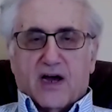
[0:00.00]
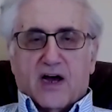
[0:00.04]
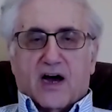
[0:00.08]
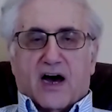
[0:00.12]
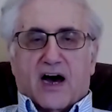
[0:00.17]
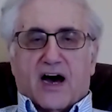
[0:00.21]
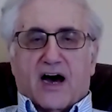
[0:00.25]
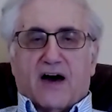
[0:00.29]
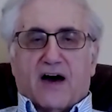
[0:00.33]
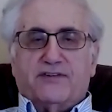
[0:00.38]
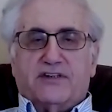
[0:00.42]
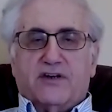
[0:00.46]

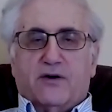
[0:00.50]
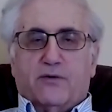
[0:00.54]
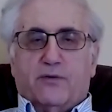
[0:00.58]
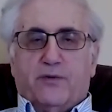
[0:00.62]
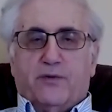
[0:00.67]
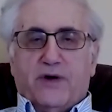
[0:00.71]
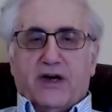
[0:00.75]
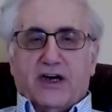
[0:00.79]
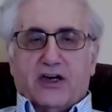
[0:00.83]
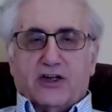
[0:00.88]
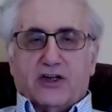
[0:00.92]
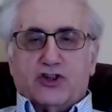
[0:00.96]
after
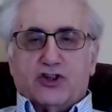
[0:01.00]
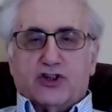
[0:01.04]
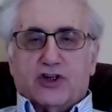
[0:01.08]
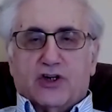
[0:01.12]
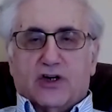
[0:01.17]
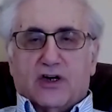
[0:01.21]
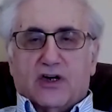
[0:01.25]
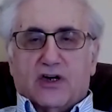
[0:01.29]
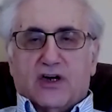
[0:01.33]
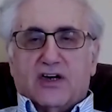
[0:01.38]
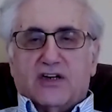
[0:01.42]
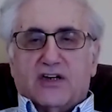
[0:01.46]
which
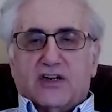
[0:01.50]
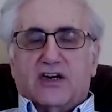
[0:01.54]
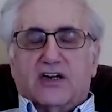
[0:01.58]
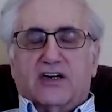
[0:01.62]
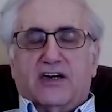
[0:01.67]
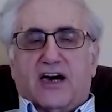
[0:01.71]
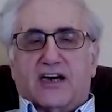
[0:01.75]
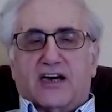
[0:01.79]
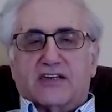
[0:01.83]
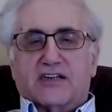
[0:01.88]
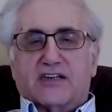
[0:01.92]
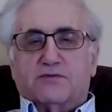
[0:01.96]
he
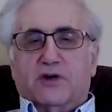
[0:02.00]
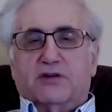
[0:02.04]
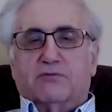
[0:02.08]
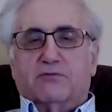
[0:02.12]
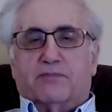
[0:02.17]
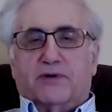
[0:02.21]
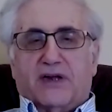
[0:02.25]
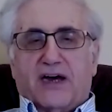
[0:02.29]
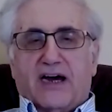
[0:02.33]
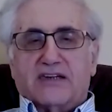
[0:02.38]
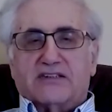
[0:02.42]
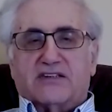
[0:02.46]
has
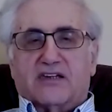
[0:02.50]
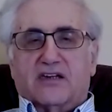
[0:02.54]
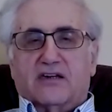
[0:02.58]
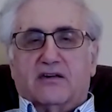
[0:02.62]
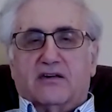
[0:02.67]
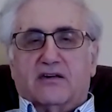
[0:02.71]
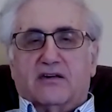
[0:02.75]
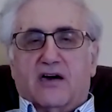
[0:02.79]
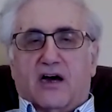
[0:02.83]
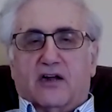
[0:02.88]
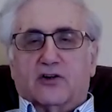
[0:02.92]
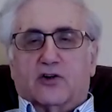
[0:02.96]
been placed
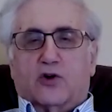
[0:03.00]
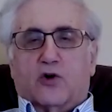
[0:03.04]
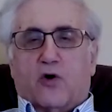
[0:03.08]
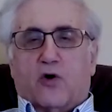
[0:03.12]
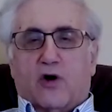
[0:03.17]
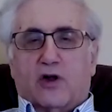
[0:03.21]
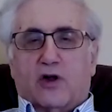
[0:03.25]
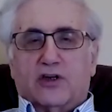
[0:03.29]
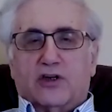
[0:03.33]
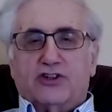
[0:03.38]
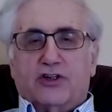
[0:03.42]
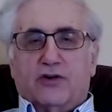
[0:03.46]
in the
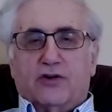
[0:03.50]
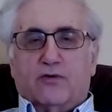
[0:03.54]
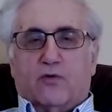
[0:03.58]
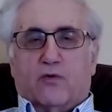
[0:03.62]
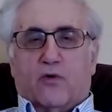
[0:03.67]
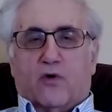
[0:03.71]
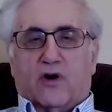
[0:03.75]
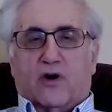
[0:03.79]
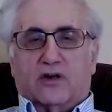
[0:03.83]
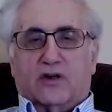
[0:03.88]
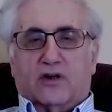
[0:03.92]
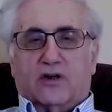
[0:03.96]
oncology
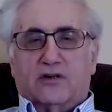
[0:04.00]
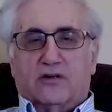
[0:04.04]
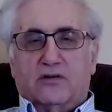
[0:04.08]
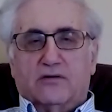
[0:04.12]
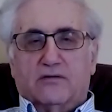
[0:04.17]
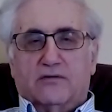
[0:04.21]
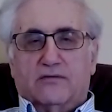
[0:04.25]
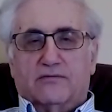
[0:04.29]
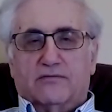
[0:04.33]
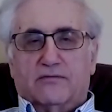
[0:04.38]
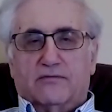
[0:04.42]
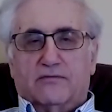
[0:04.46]
ward,
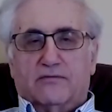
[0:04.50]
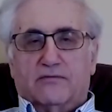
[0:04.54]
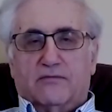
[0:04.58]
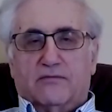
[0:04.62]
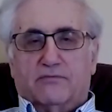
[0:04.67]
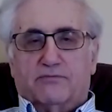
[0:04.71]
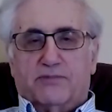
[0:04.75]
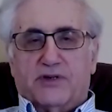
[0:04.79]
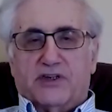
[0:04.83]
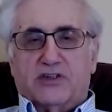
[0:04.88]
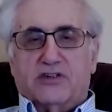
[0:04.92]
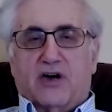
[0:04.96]

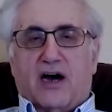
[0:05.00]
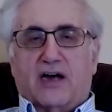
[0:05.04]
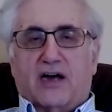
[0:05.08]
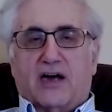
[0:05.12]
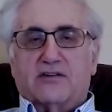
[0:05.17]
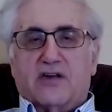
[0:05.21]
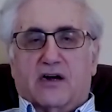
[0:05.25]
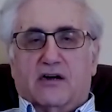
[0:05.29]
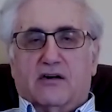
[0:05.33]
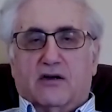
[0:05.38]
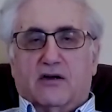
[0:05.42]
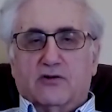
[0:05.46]

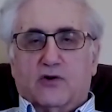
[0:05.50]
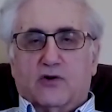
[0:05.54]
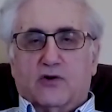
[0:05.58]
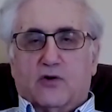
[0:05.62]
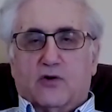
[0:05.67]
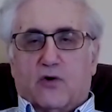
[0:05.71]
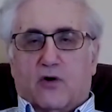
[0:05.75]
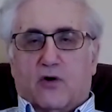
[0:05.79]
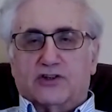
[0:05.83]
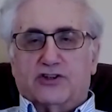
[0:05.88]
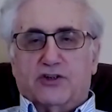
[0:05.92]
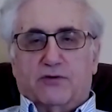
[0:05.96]
pediatric
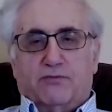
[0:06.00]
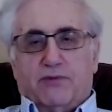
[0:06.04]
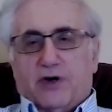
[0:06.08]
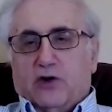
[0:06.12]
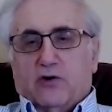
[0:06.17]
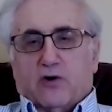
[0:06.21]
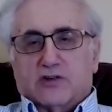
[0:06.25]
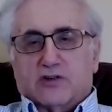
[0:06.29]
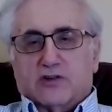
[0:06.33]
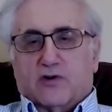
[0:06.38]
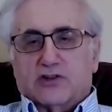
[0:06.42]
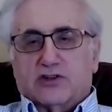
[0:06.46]
oncology,
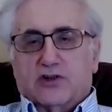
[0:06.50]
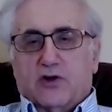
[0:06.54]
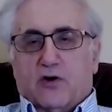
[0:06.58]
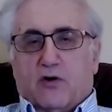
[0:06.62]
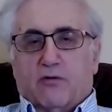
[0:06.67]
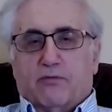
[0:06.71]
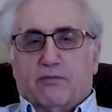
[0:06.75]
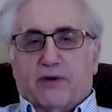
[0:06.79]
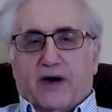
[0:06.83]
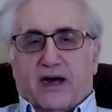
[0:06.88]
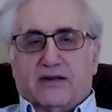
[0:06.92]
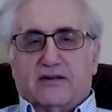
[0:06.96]
because there was
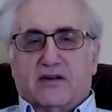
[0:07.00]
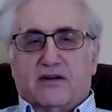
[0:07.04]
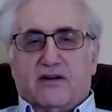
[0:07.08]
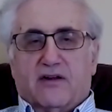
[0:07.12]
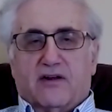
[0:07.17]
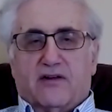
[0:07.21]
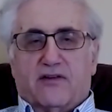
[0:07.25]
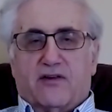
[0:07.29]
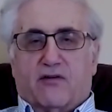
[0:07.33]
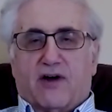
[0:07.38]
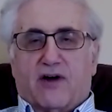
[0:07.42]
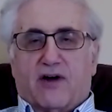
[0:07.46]
no bed in the
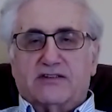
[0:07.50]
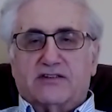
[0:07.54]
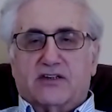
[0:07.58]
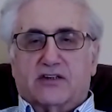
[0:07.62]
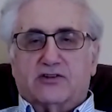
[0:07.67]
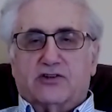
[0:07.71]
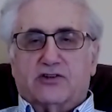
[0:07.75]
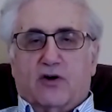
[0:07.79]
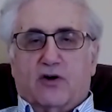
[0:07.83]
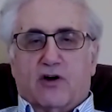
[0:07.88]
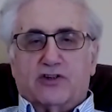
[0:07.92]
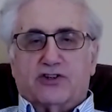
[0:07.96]
thoracic
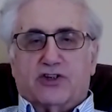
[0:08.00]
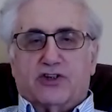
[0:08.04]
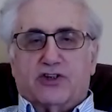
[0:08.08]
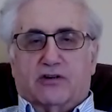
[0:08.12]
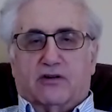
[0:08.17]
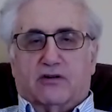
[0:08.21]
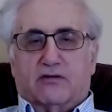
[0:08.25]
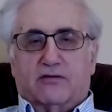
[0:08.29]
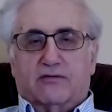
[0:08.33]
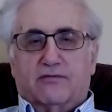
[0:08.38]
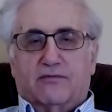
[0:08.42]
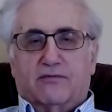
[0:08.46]

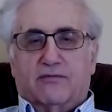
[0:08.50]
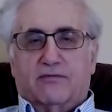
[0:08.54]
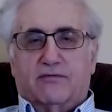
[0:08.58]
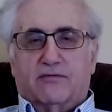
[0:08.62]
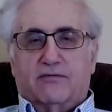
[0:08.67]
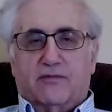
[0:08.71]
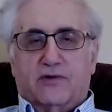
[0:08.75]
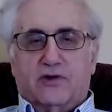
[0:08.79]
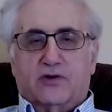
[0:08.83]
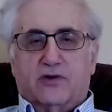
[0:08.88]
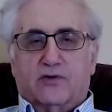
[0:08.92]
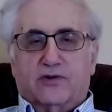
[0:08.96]
surgical
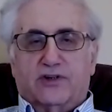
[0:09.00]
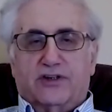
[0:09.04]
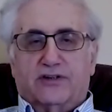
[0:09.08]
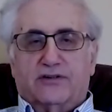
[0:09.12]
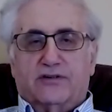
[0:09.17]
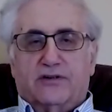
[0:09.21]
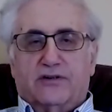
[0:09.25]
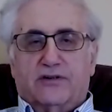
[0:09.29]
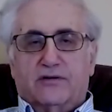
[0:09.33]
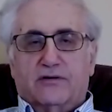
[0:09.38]
unit.